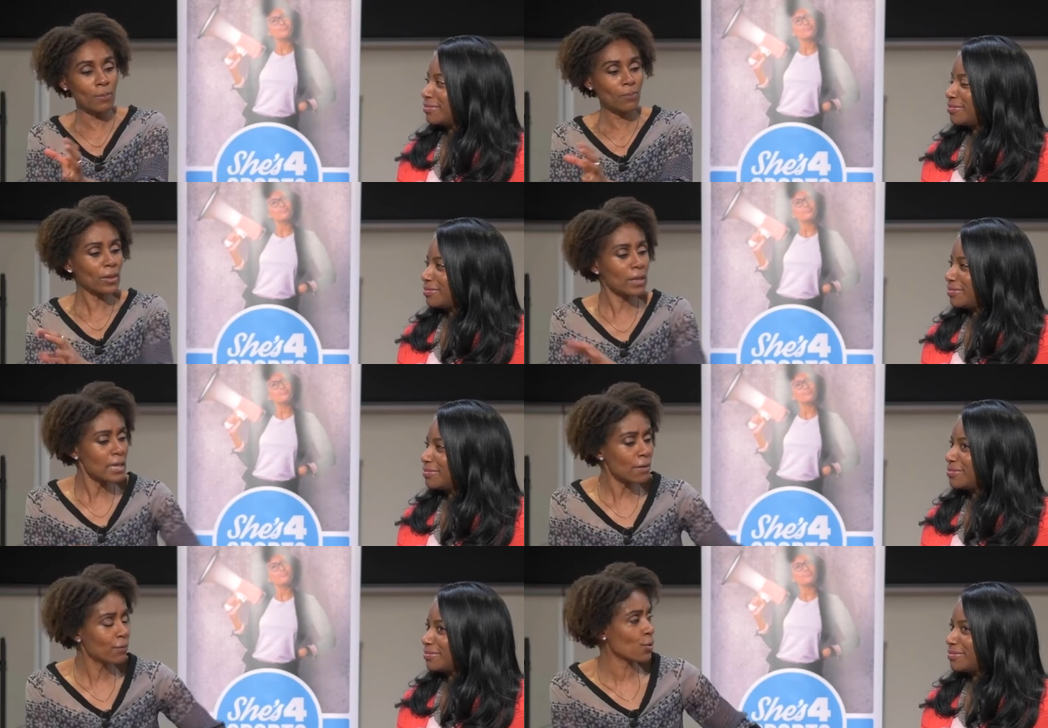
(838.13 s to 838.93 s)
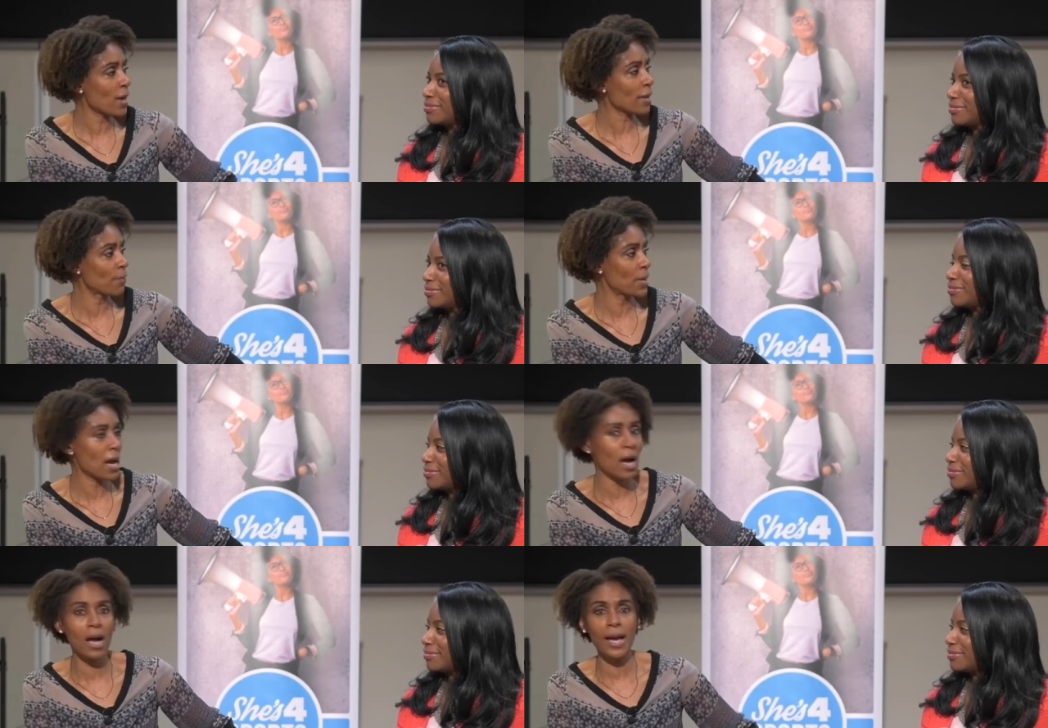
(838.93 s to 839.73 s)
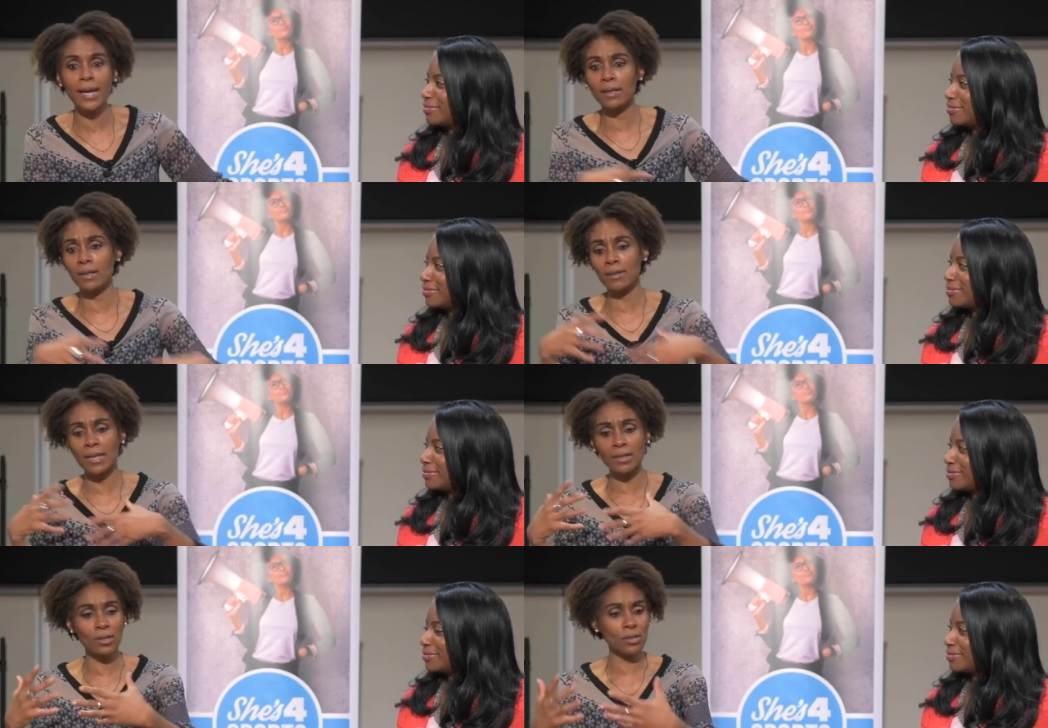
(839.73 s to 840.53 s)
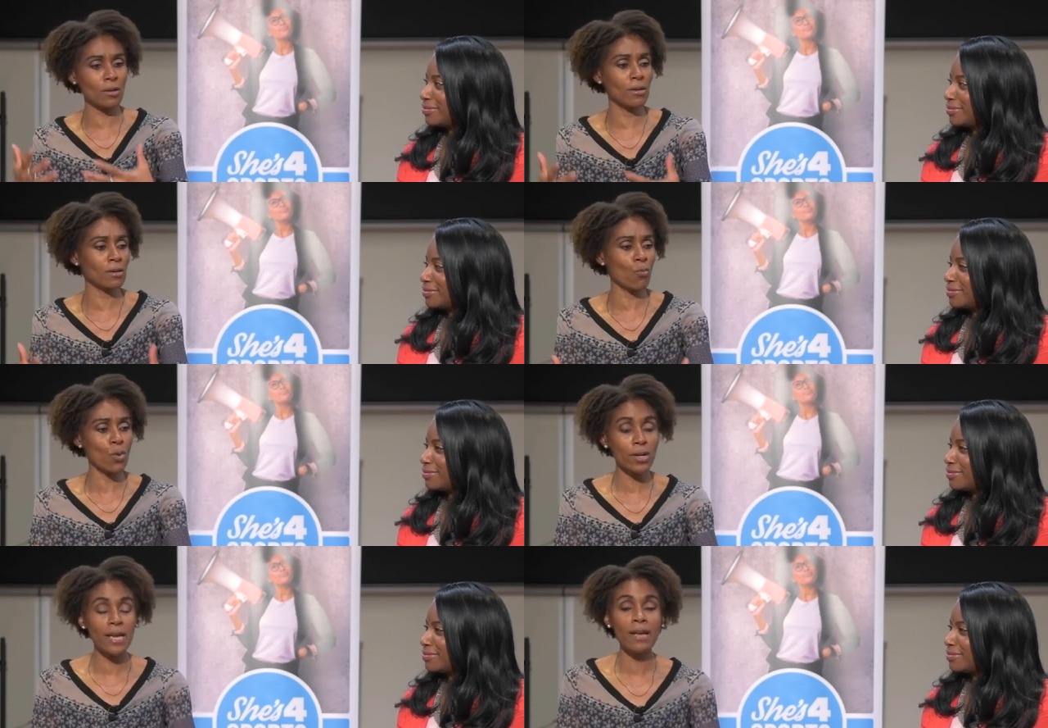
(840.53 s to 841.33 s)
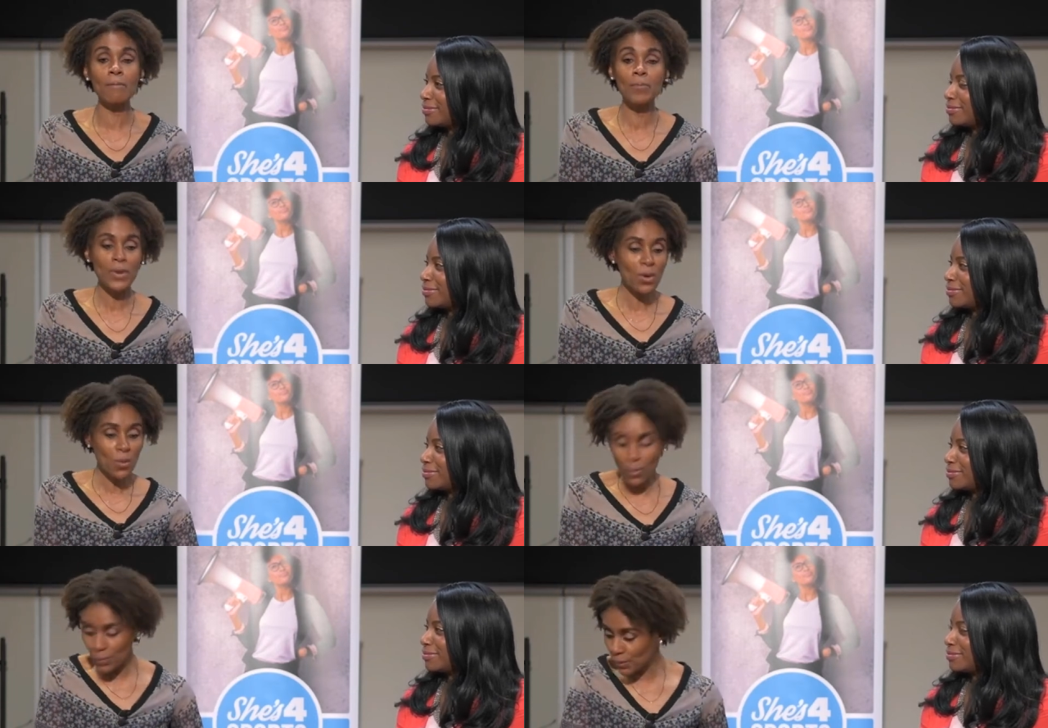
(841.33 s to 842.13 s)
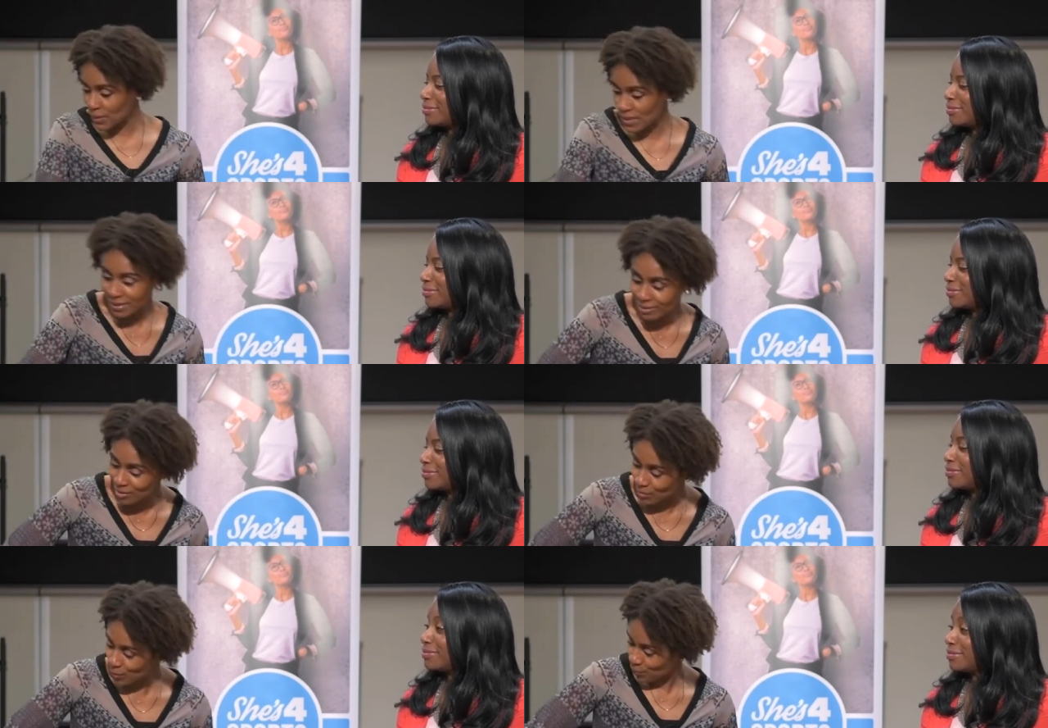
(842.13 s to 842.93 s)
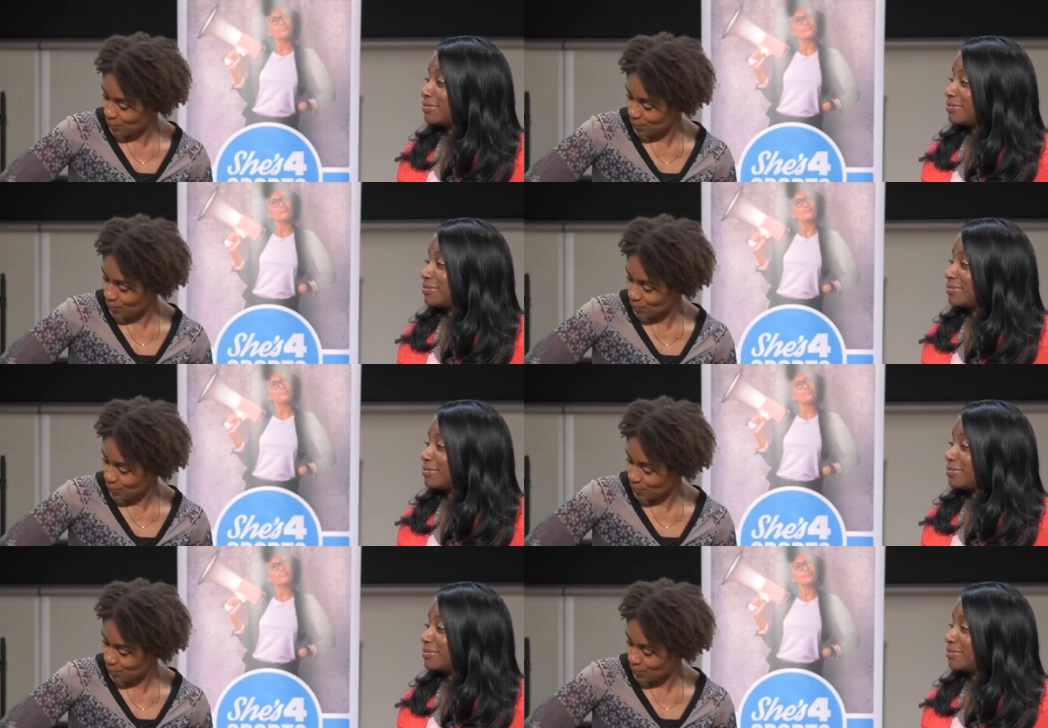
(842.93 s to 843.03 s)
Speaker 1: leave track behind and then start working. Well, there was that little